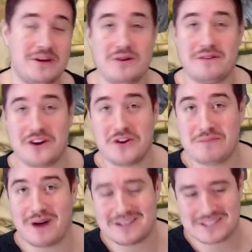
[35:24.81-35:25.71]
We do have a new
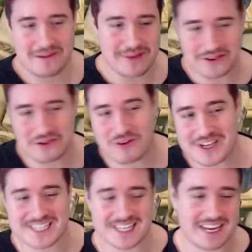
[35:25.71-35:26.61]
boss coming. They're
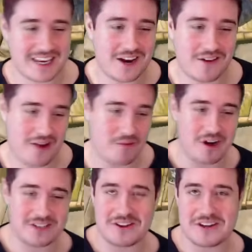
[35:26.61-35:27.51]
reskinning Gear Raid
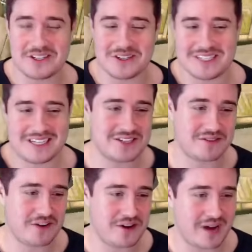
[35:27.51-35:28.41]
1, so there's a little
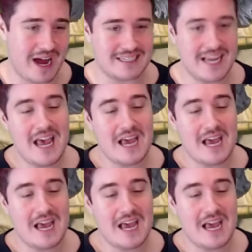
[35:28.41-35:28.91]
teaser for you guys.